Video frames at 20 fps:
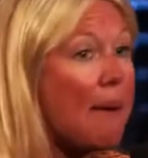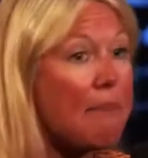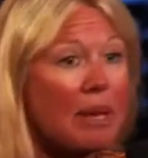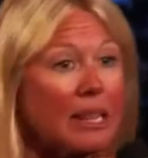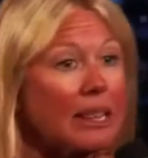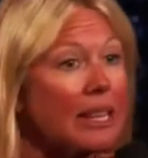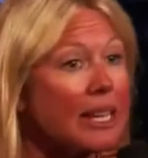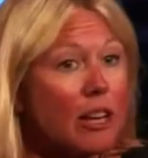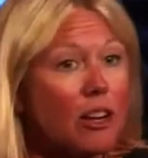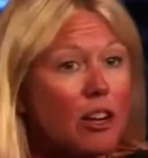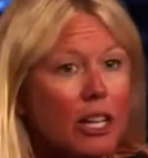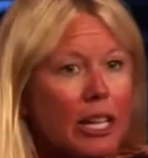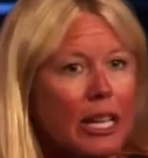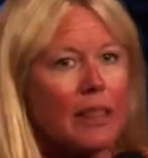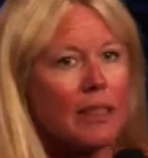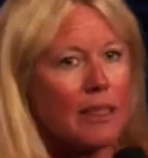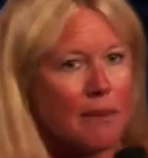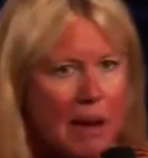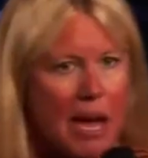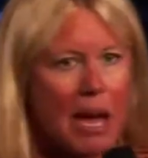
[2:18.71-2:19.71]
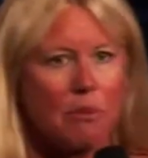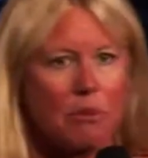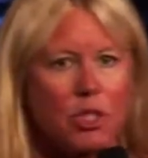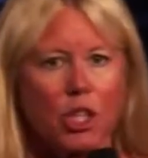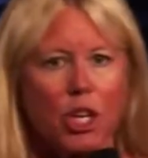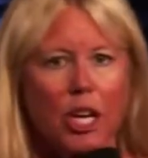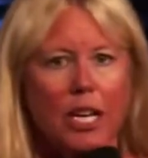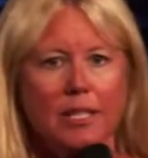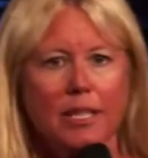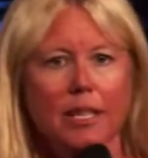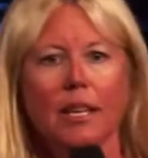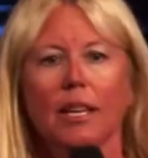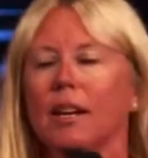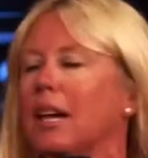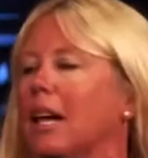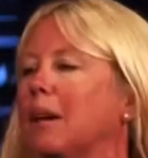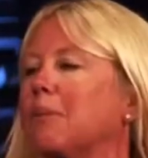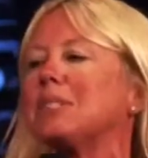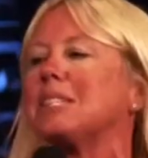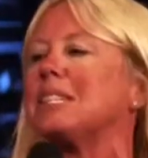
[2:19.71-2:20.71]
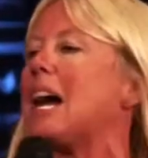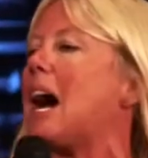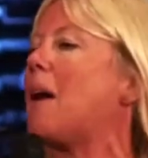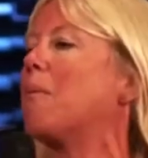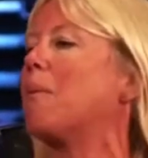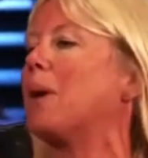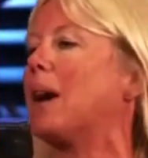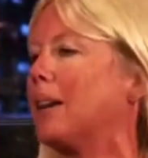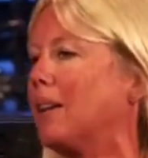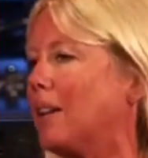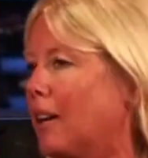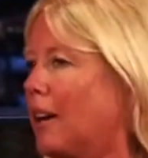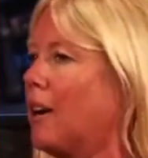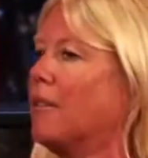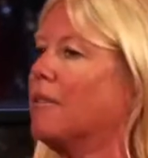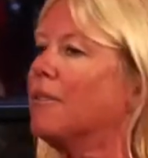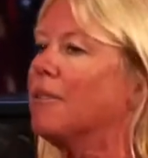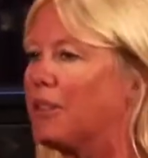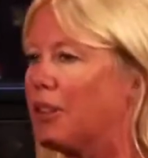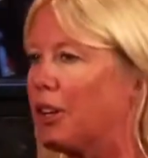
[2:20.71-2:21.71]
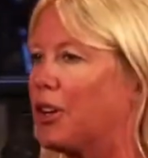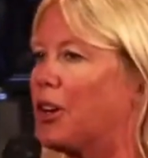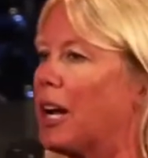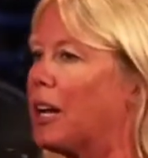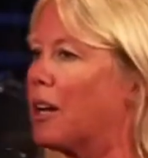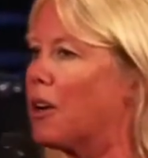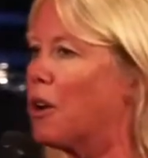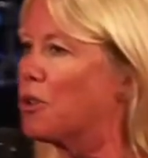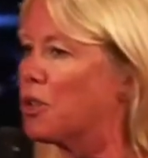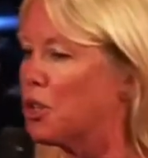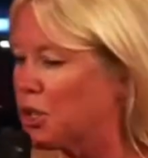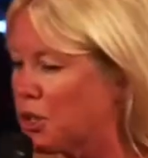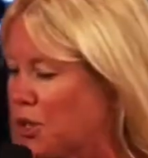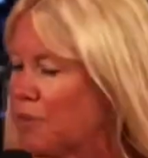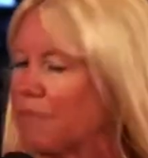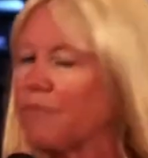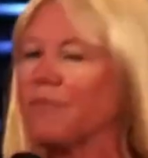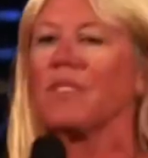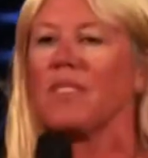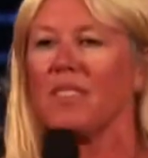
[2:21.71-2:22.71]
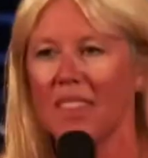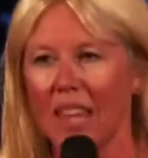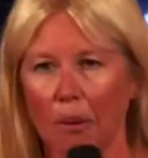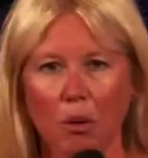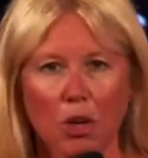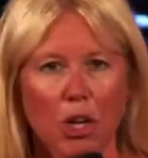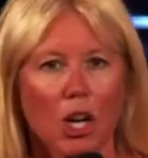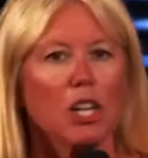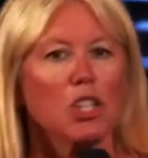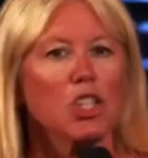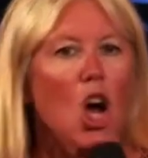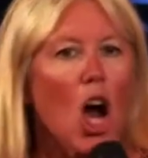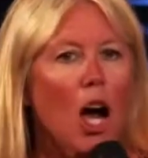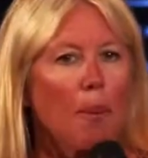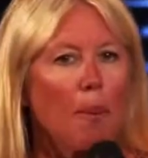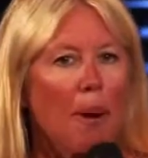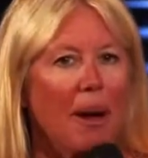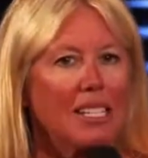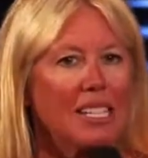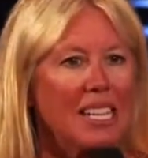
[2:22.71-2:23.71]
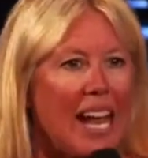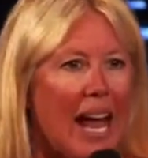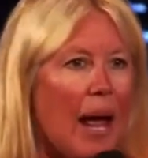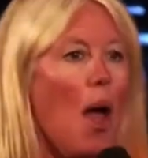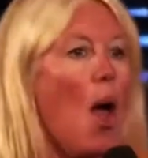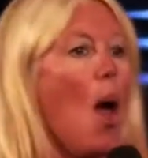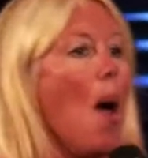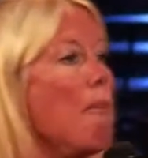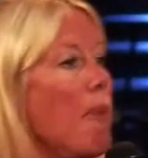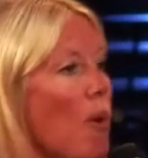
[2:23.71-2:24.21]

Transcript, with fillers: I mean, literally, the man was crazy. It was not what, you know, the great coaches that we're going to talk about today.